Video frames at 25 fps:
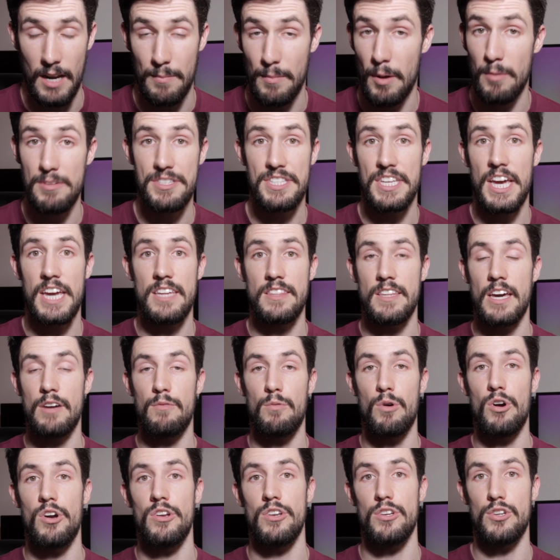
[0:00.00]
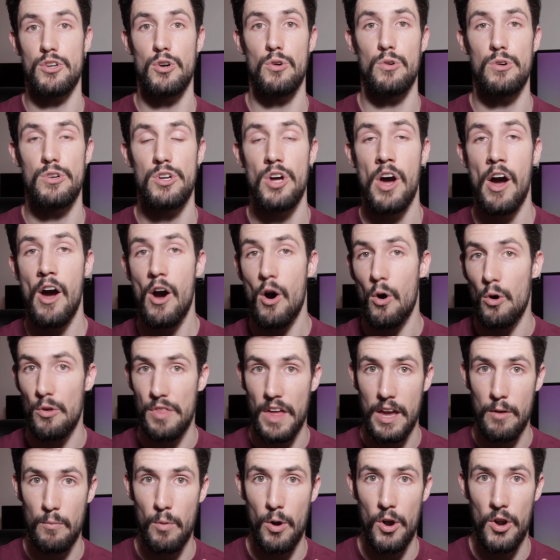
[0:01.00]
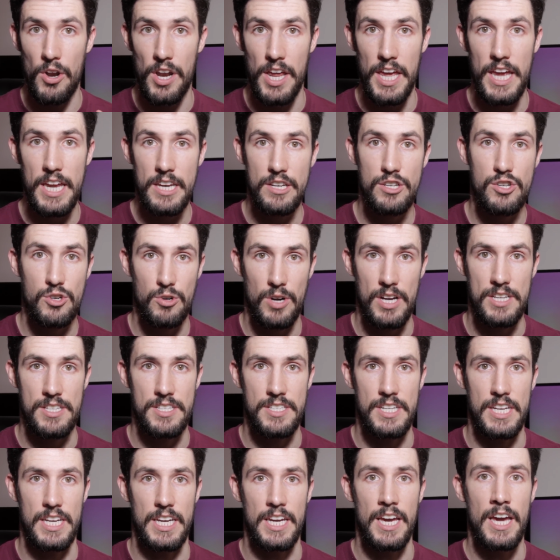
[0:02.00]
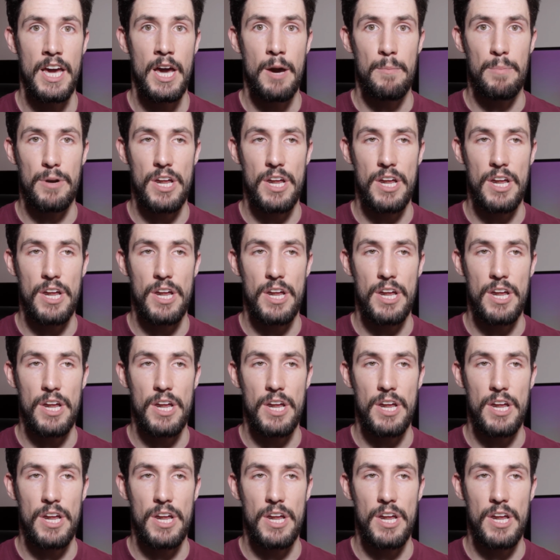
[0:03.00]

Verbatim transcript: I'm not saying they weren't good or they weren't interesting.